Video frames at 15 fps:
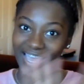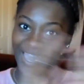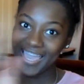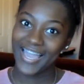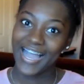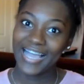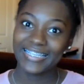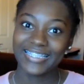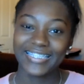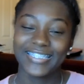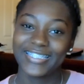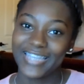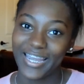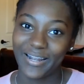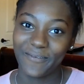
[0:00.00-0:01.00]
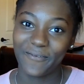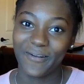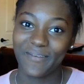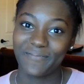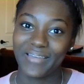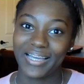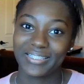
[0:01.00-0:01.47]
Hey guys, it's Jade and
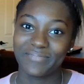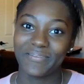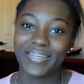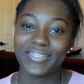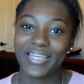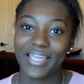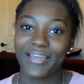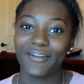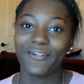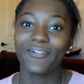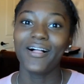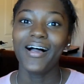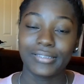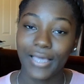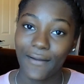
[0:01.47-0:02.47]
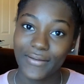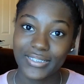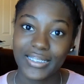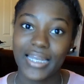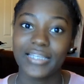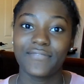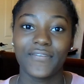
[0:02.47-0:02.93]
welcome back to my channel. So in
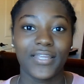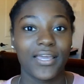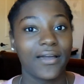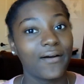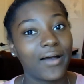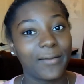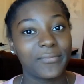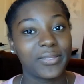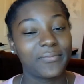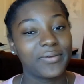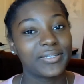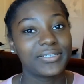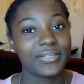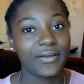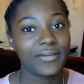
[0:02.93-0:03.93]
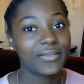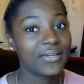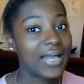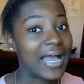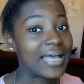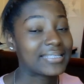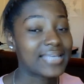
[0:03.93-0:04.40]
today's video, I'm going to be showing you
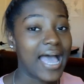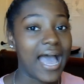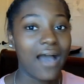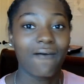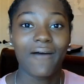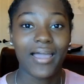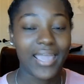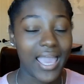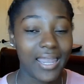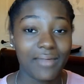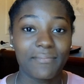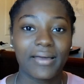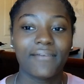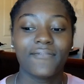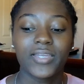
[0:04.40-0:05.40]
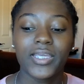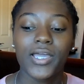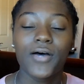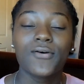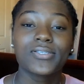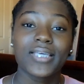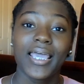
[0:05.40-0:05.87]
guys how I edit my
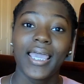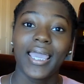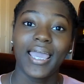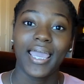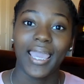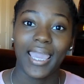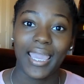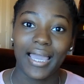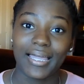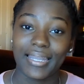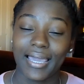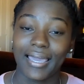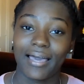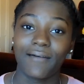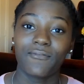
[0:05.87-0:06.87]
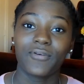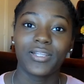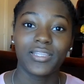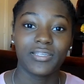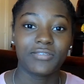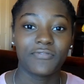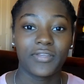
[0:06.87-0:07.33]
videos. And I have one
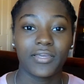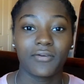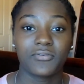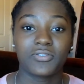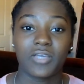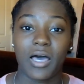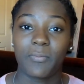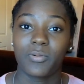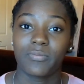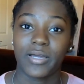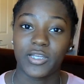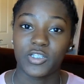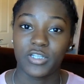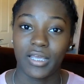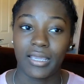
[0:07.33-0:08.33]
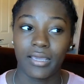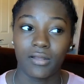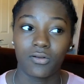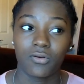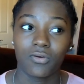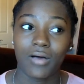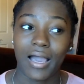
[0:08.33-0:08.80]
of these videos up on my
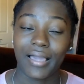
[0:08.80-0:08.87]
channel.